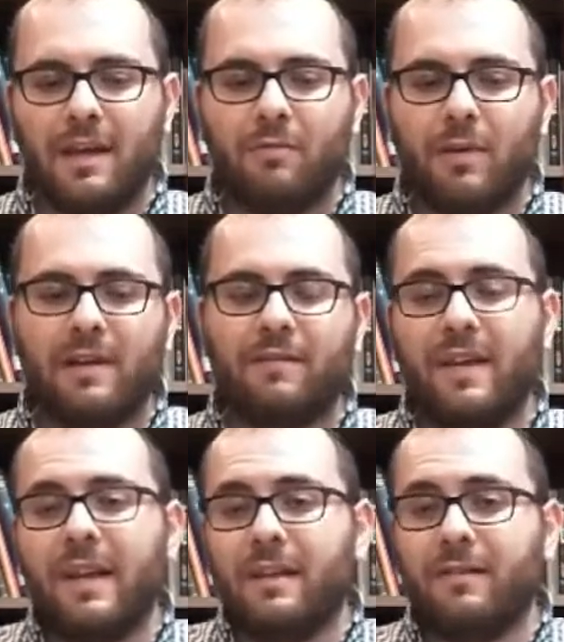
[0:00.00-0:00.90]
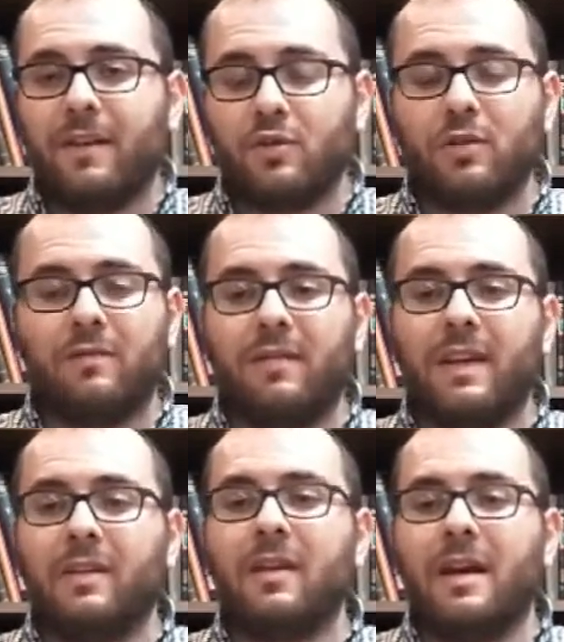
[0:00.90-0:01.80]
And when I fail, if I should
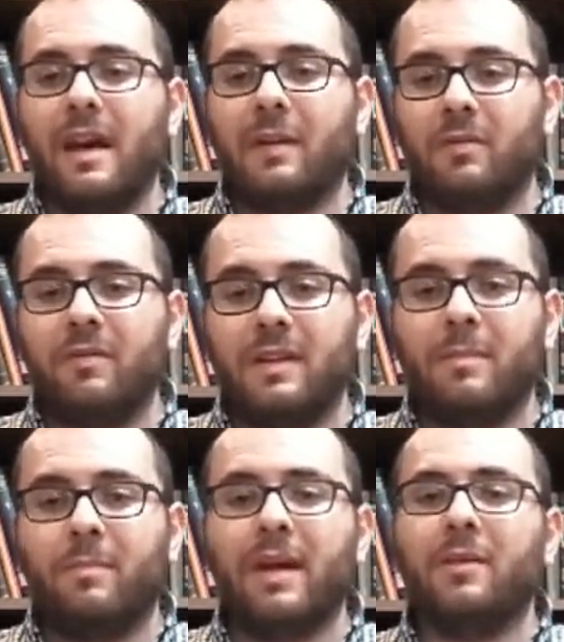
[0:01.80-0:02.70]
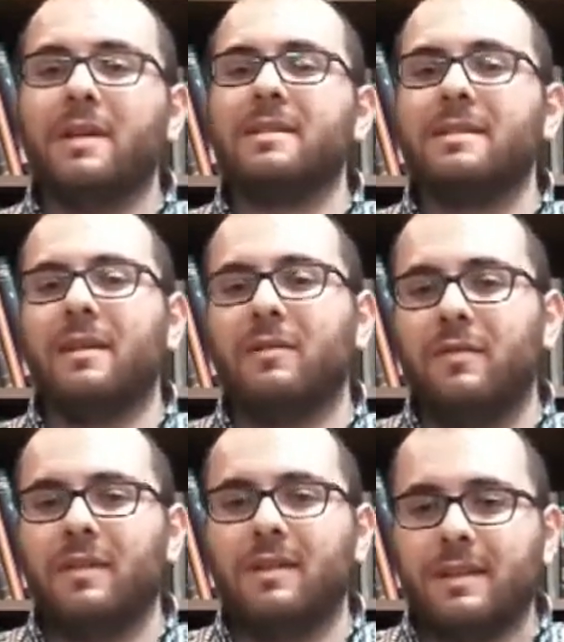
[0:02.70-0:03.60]
fail, I would feel embarrassed. I would
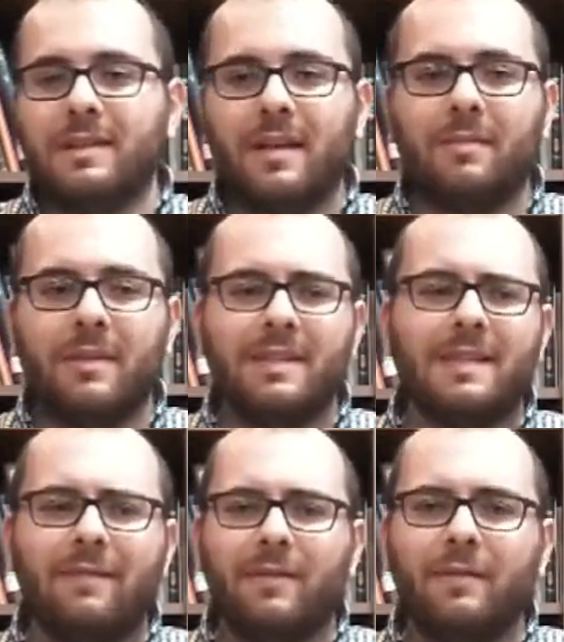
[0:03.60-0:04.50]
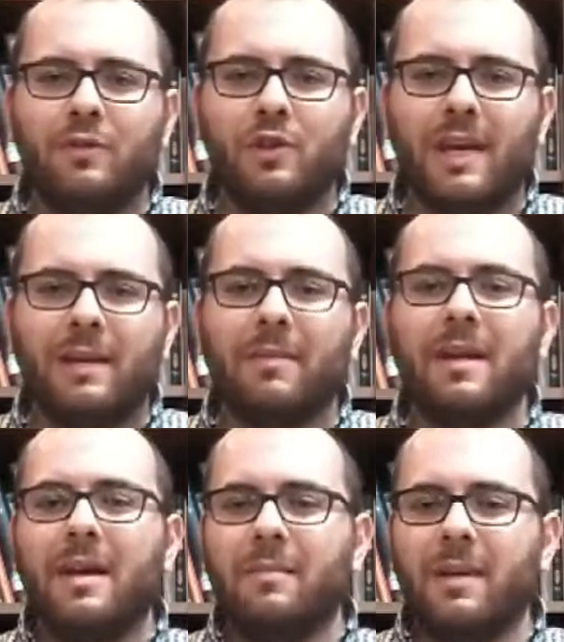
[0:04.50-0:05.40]
feel some level of shame
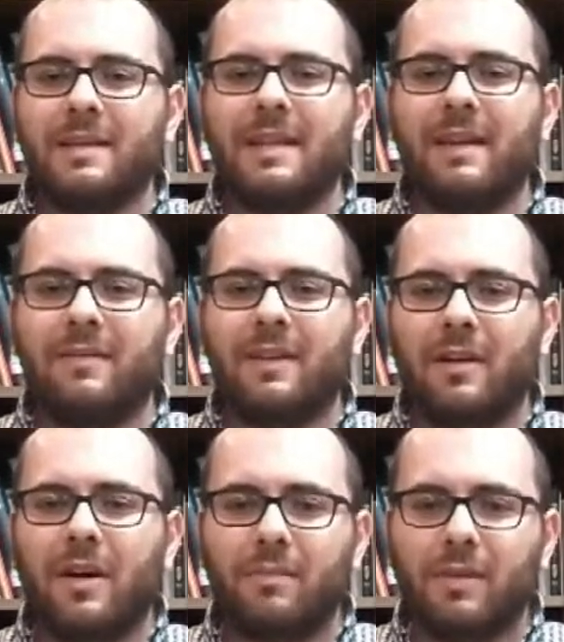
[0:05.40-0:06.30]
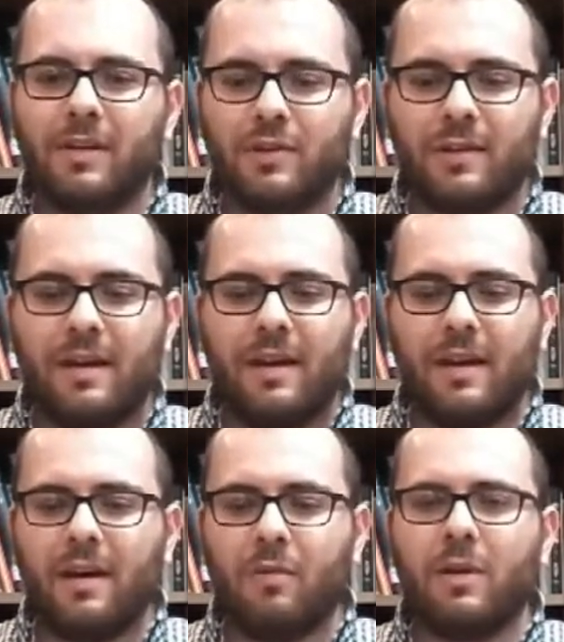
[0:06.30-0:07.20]
because I haven't accomplished
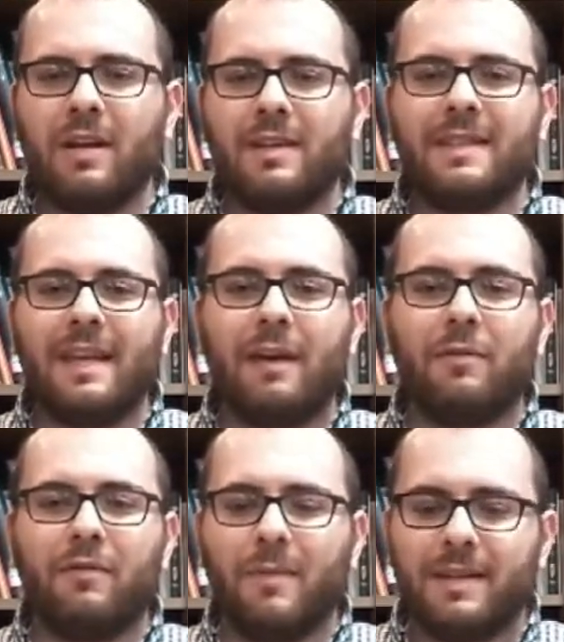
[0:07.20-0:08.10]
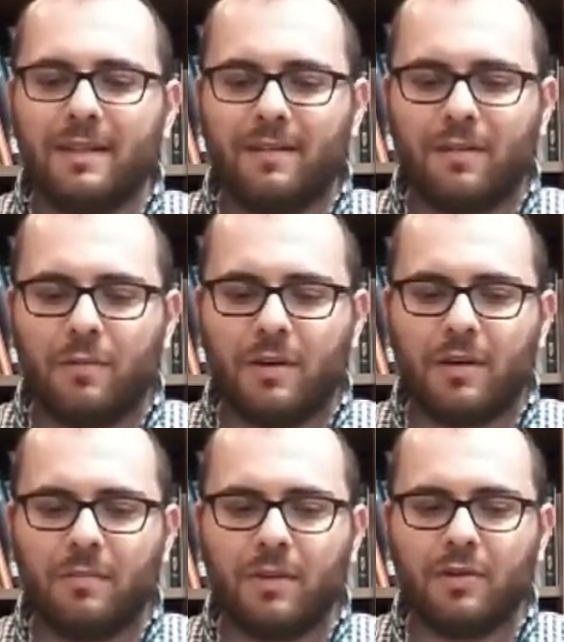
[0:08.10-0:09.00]
what I set out for myself to
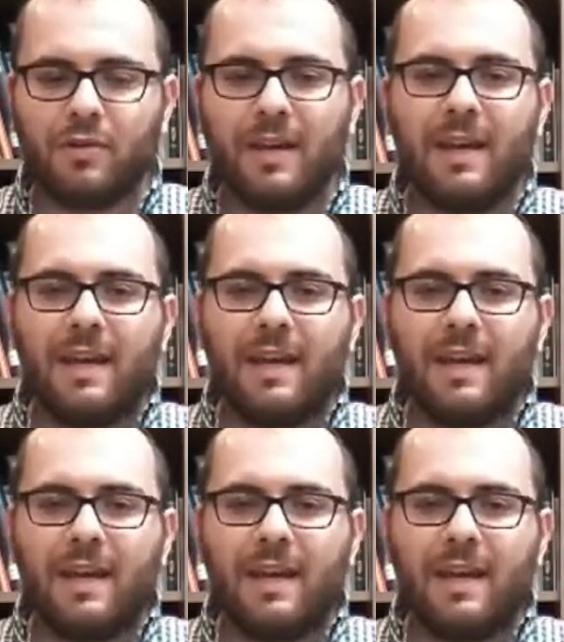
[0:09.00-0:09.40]
accomplish.